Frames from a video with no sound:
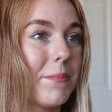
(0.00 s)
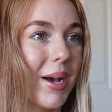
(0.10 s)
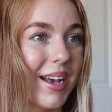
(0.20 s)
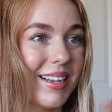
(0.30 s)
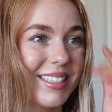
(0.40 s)

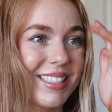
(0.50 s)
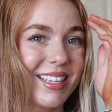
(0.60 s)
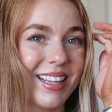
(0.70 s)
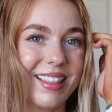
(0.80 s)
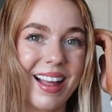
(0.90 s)

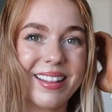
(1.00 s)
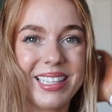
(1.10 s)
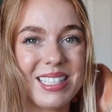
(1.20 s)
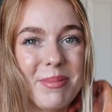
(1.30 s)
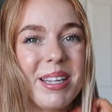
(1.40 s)
But that
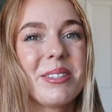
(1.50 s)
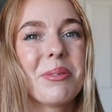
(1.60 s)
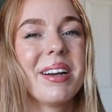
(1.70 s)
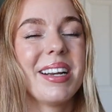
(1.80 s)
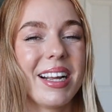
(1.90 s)
leads me
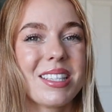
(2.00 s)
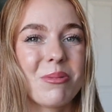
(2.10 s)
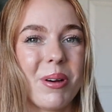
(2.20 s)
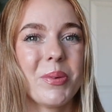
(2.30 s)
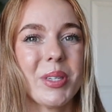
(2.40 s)
into our
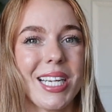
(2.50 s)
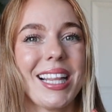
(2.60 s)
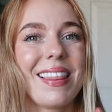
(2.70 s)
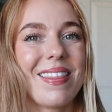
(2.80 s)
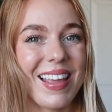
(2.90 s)
next one, which
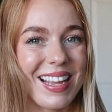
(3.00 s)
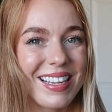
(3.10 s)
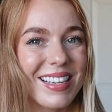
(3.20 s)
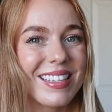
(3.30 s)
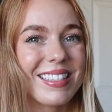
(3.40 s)
I
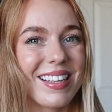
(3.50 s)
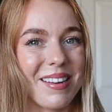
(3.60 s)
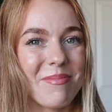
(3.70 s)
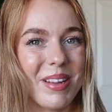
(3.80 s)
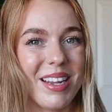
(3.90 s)
think is
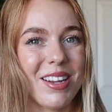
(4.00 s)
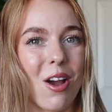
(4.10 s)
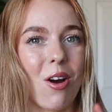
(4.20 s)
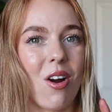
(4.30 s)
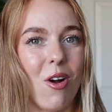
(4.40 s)
gonna be
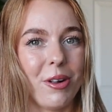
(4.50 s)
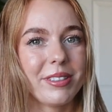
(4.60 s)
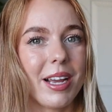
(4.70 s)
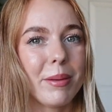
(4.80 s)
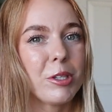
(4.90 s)
our
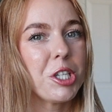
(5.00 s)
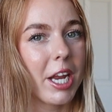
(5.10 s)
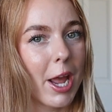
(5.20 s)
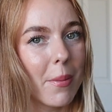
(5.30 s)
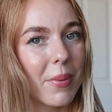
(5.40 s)
all-time
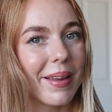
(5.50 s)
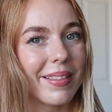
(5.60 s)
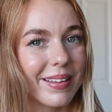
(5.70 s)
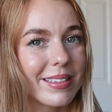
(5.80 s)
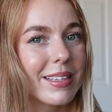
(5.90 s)
champ. I
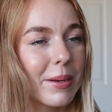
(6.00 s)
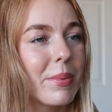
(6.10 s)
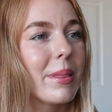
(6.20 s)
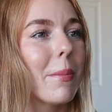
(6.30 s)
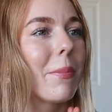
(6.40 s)
think it's gonna
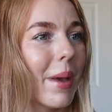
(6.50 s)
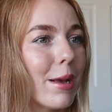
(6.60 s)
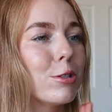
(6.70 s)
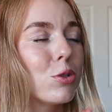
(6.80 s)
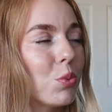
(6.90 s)
be the
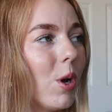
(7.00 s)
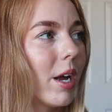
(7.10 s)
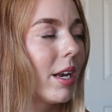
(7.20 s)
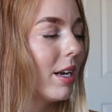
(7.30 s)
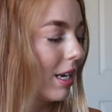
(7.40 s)
best
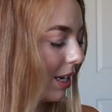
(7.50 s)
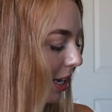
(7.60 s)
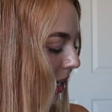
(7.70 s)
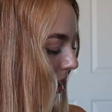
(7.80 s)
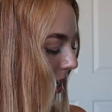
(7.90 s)
one
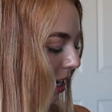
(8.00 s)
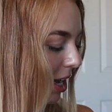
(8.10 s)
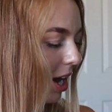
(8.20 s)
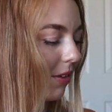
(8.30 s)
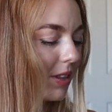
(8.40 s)

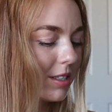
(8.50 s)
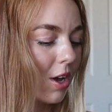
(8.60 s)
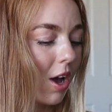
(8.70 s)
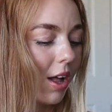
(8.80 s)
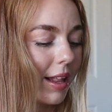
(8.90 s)
of this
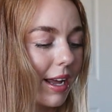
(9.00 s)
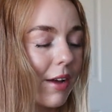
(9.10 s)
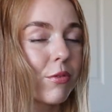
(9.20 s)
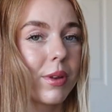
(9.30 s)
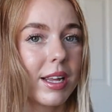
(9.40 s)
haul. I
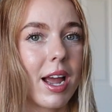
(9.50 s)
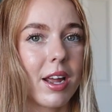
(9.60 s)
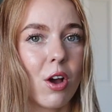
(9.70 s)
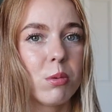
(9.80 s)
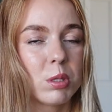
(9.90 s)
have really
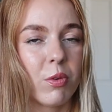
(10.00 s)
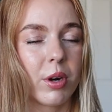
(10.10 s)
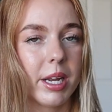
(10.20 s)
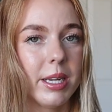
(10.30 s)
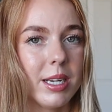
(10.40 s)
high hopes
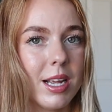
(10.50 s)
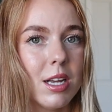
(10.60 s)
for it.